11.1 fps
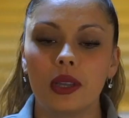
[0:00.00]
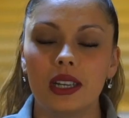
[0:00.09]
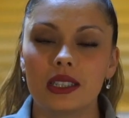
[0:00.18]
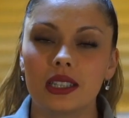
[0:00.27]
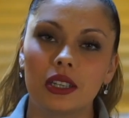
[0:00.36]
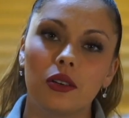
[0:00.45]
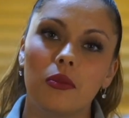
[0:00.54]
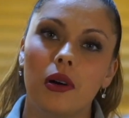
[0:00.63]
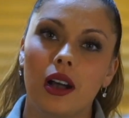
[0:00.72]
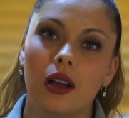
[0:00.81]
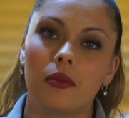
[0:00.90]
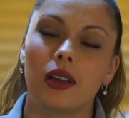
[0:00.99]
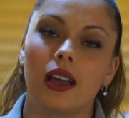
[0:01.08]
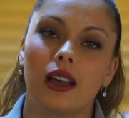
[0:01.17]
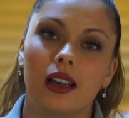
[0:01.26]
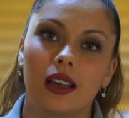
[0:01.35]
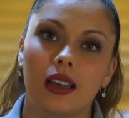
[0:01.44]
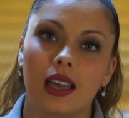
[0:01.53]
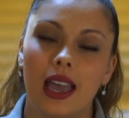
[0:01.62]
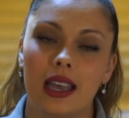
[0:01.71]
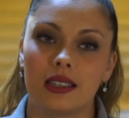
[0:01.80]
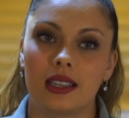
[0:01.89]
Being a single mom
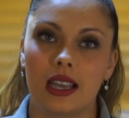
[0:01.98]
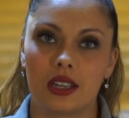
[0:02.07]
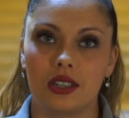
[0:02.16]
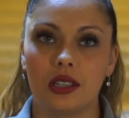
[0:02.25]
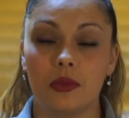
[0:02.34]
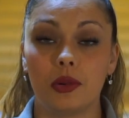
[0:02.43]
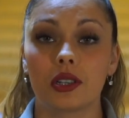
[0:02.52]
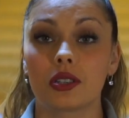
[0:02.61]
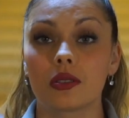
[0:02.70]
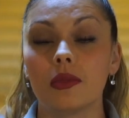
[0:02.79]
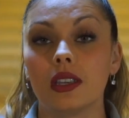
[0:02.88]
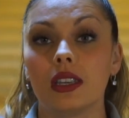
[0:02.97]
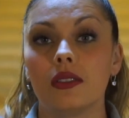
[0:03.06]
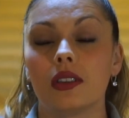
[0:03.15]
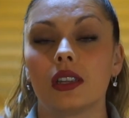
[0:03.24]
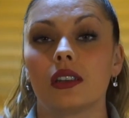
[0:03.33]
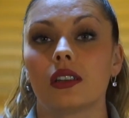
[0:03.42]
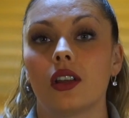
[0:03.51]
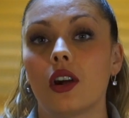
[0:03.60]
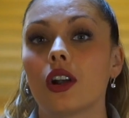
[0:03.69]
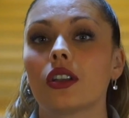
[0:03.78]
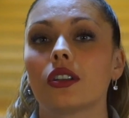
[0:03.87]
has actually pushed me even
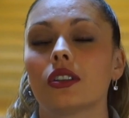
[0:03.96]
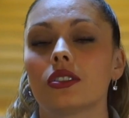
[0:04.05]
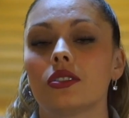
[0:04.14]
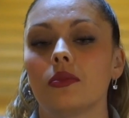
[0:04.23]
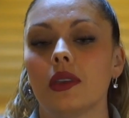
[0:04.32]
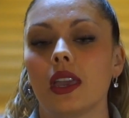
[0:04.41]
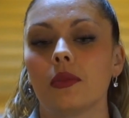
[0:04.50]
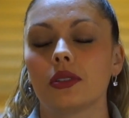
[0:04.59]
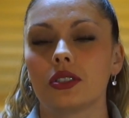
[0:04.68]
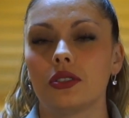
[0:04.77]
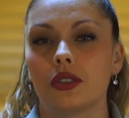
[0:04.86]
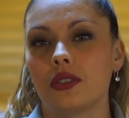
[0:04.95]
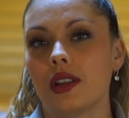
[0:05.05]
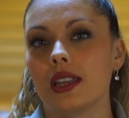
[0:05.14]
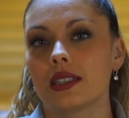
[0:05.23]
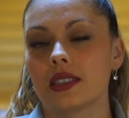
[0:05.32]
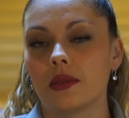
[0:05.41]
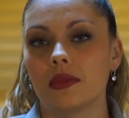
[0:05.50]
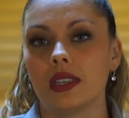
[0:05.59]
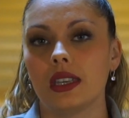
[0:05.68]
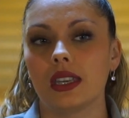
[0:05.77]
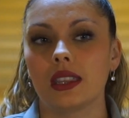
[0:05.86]
harder to be able to create
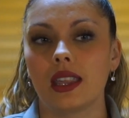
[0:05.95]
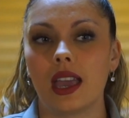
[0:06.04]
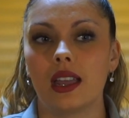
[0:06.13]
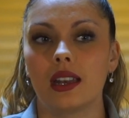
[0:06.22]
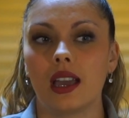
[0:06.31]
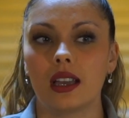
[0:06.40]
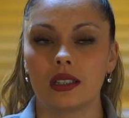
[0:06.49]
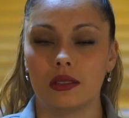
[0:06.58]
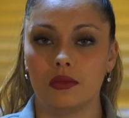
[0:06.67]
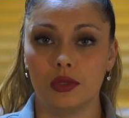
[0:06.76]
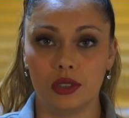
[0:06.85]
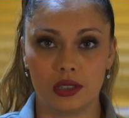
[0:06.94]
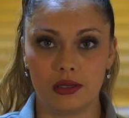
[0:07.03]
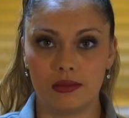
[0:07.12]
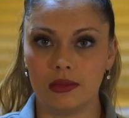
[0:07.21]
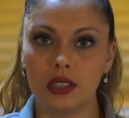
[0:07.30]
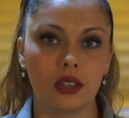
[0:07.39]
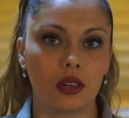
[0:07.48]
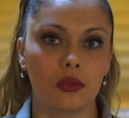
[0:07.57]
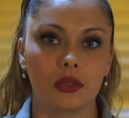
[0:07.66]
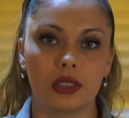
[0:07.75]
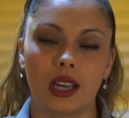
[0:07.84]
something that will
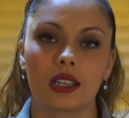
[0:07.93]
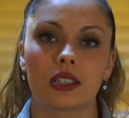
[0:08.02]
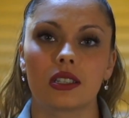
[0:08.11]
not